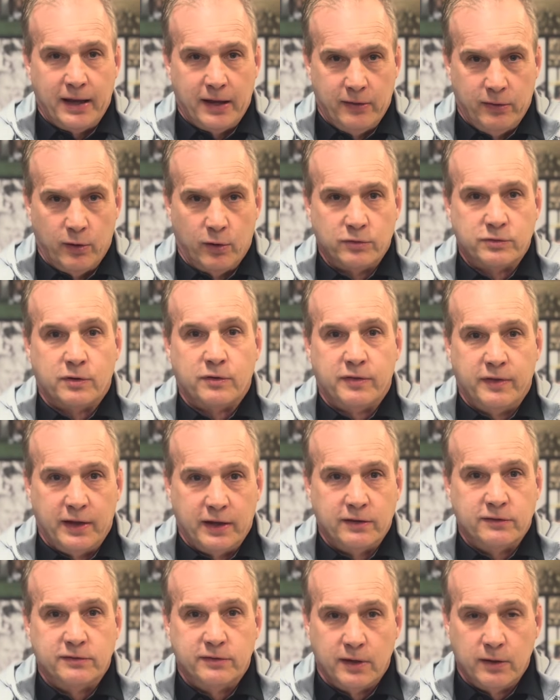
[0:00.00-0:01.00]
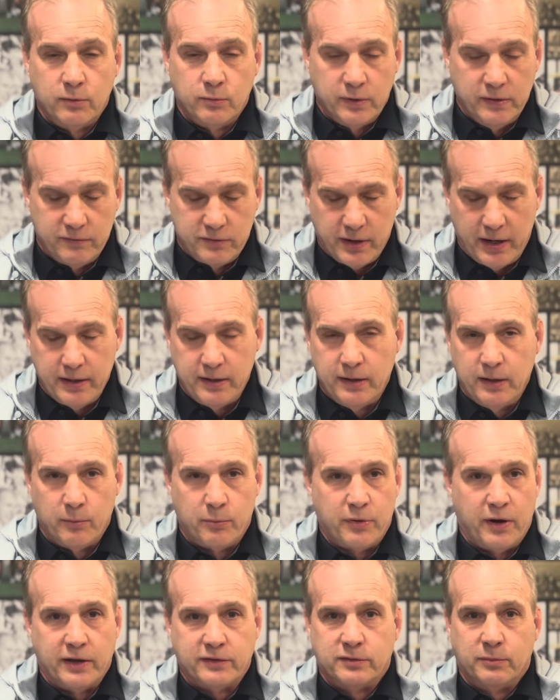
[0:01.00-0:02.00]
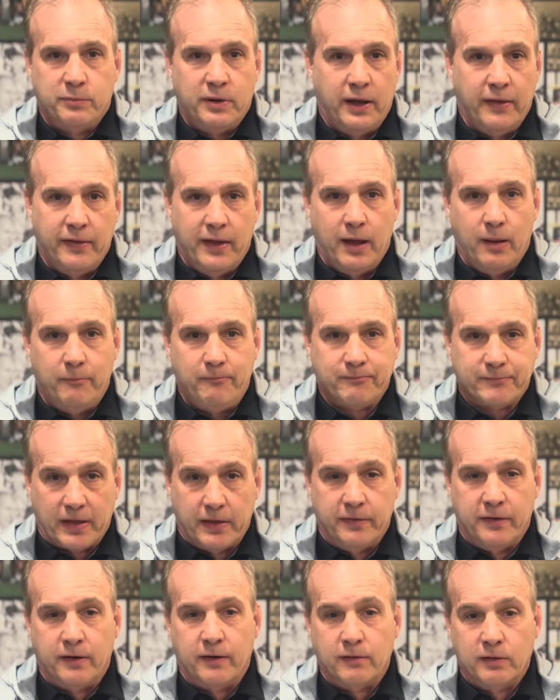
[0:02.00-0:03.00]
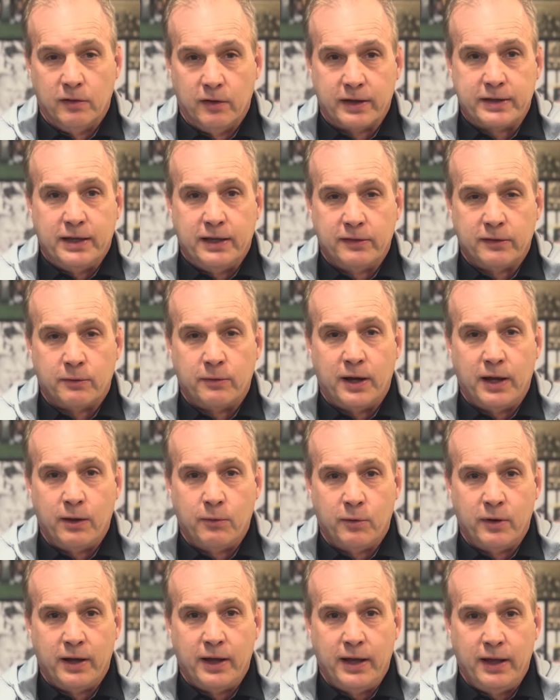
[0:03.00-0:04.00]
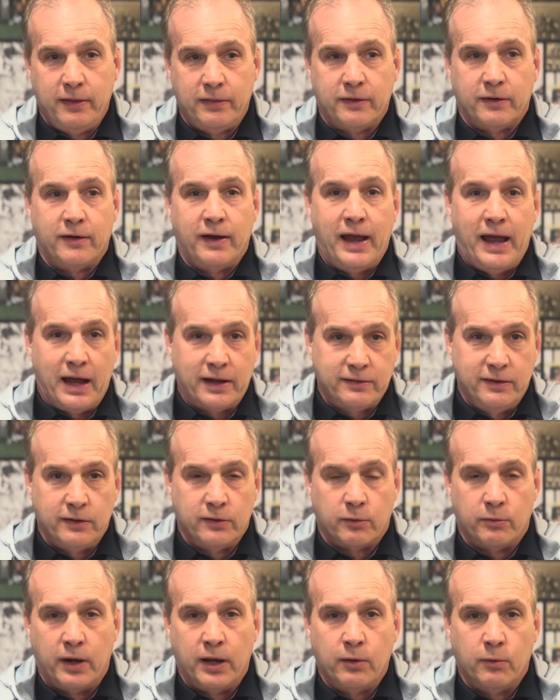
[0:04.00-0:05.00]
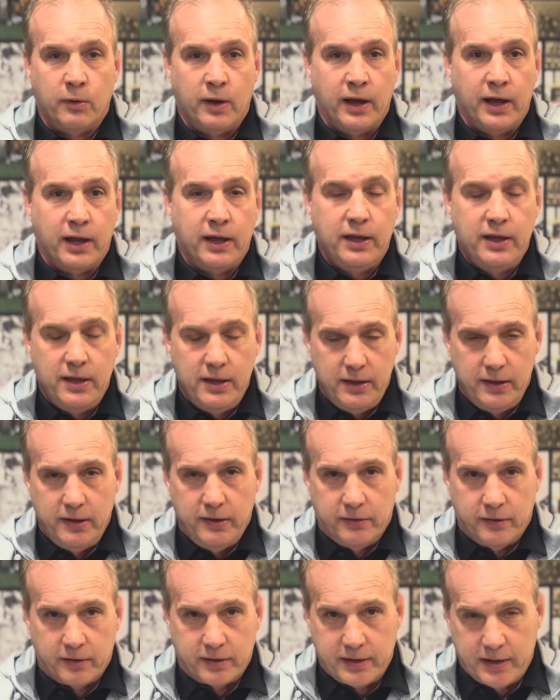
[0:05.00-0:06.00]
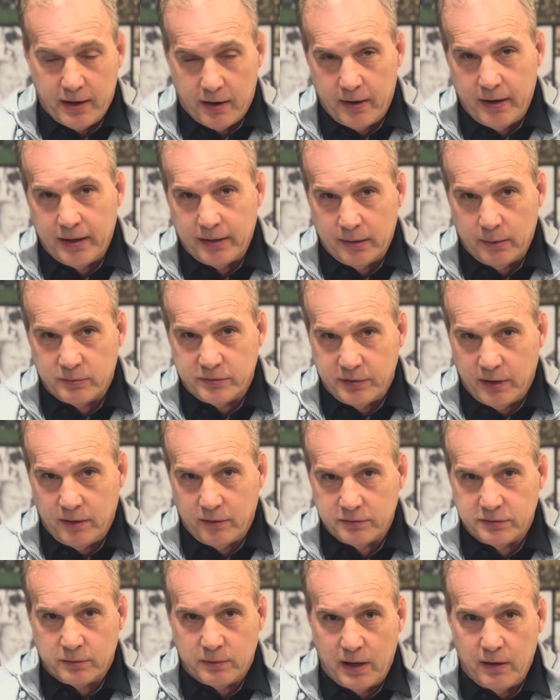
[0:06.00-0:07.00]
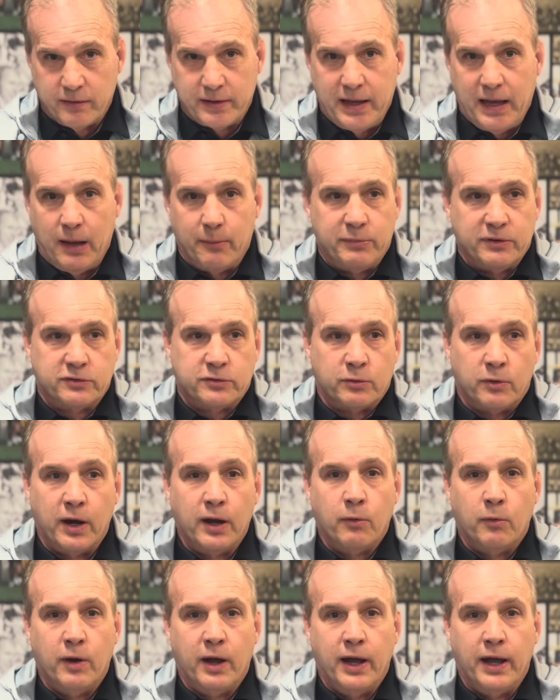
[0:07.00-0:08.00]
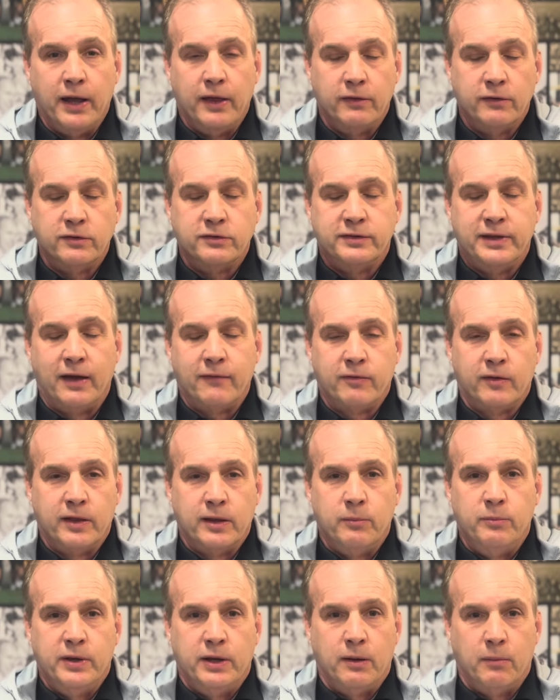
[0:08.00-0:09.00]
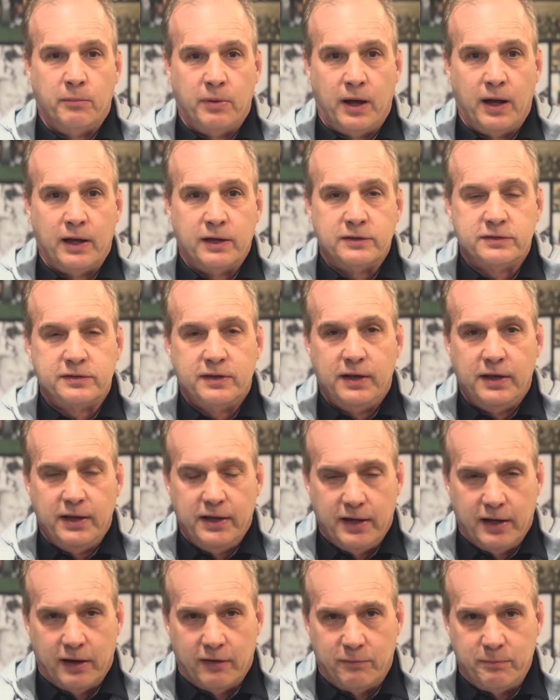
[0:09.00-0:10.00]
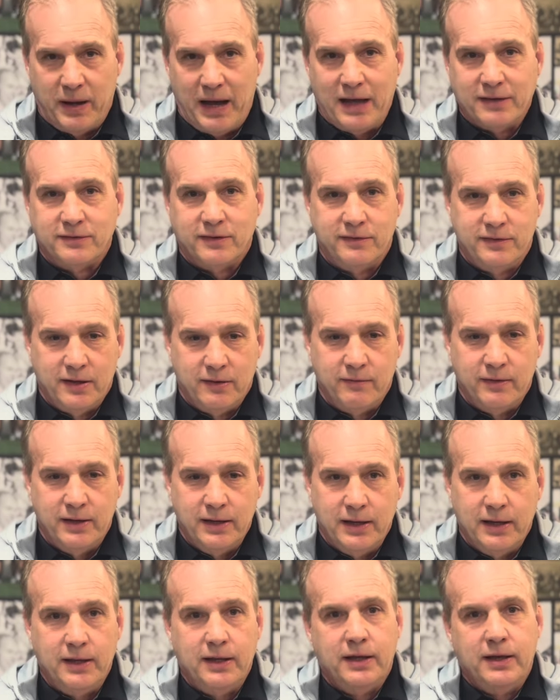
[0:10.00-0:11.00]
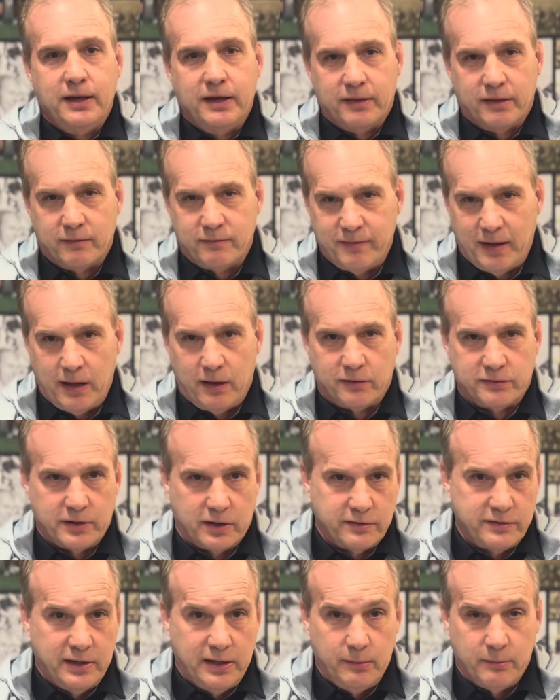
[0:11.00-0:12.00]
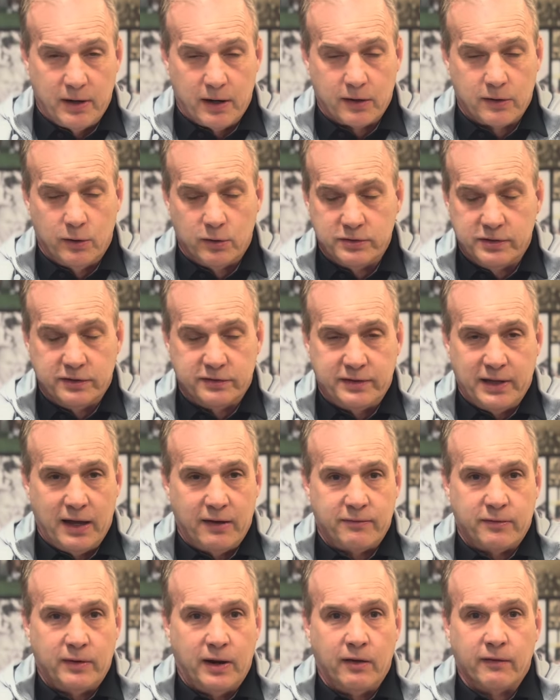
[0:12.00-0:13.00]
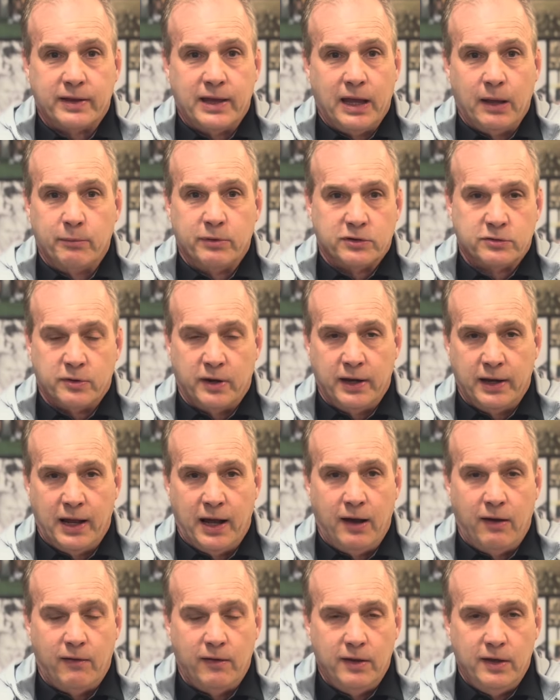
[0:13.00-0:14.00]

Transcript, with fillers: And those are things that we've tried to impress upon them. They're looking the right way. They're acting the right way. They're carrying themselves around campus the right way. There's definitely been a buzz of positivity that follows our team and our coaching staff around campus right now.